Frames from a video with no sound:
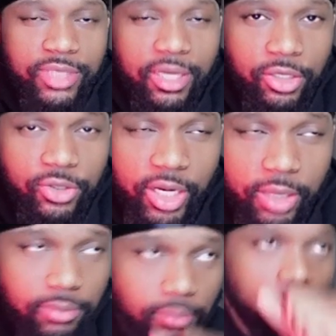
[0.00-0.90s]
drain.
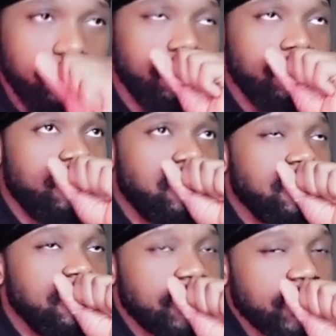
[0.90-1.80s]

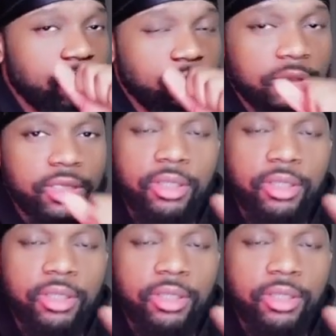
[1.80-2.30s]
Excuse me.